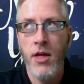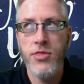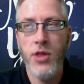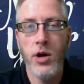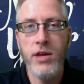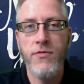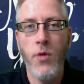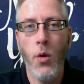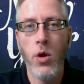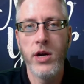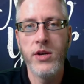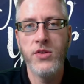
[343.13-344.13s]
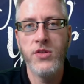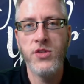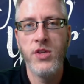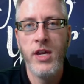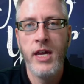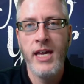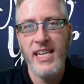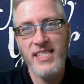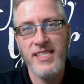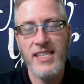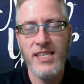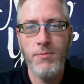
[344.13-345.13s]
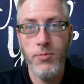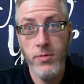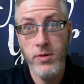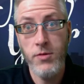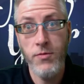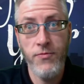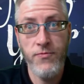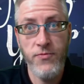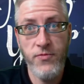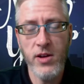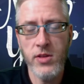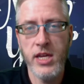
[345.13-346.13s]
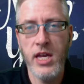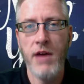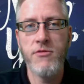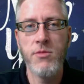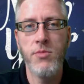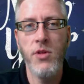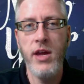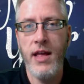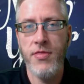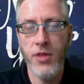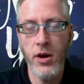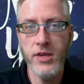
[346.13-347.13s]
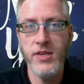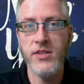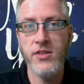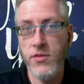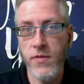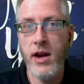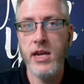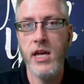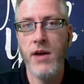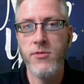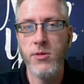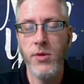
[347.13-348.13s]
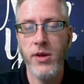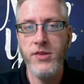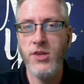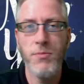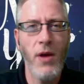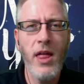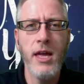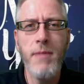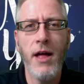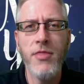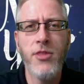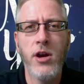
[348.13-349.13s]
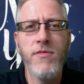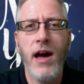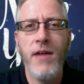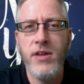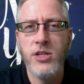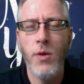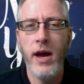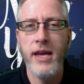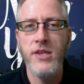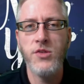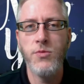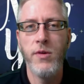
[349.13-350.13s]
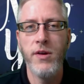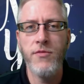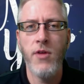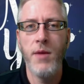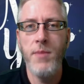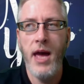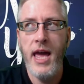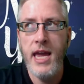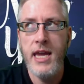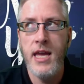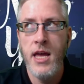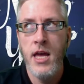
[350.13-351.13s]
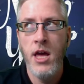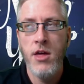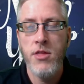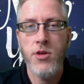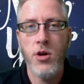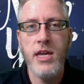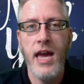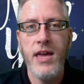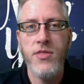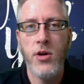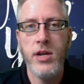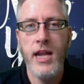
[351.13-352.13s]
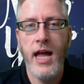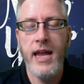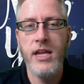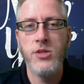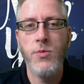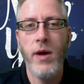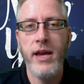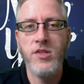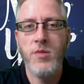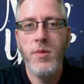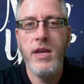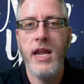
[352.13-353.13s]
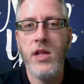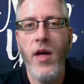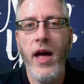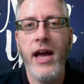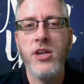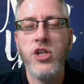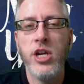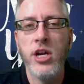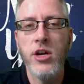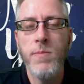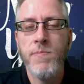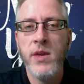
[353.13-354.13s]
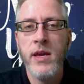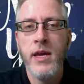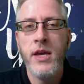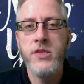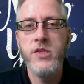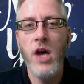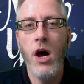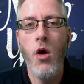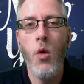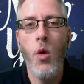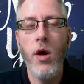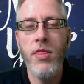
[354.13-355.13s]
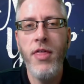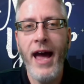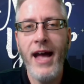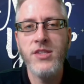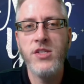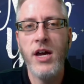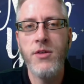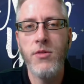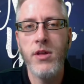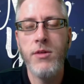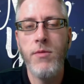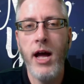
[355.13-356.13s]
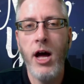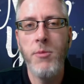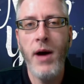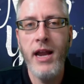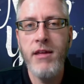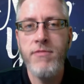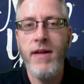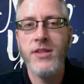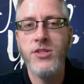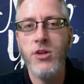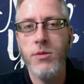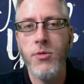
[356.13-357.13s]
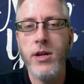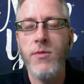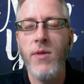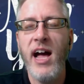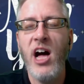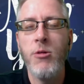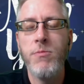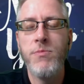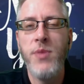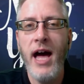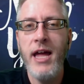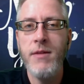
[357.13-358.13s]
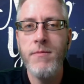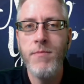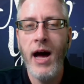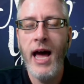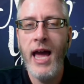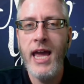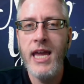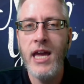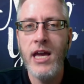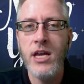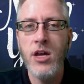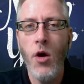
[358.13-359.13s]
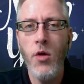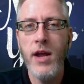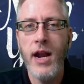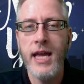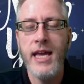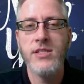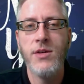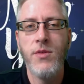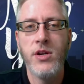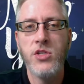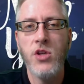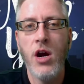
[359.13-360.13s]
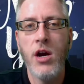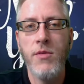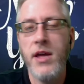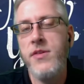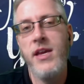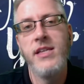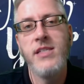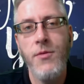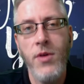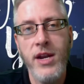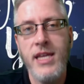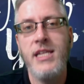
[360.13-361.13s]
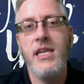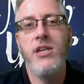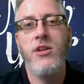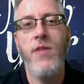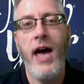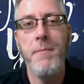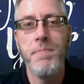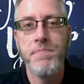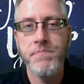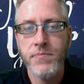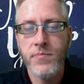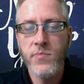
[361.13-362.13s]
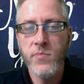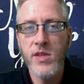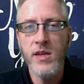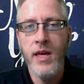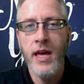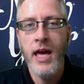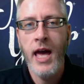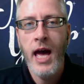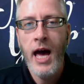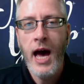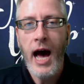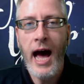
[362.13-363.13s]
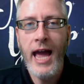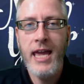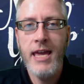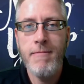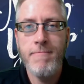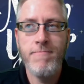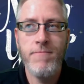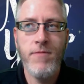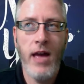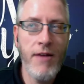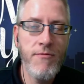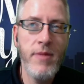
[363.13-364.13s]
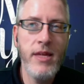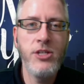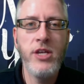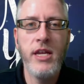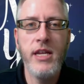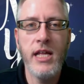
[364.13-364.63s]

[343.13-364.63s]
34s, fairly comfortably, and 36s very comfortably, so probably about 35-inch waist from a 38, 39-inch waist at the beginning of last year. So that's done really well. Body fat's doing pretty well, but my goal that I guess I want to start with is I want to continue that. I have mentioned a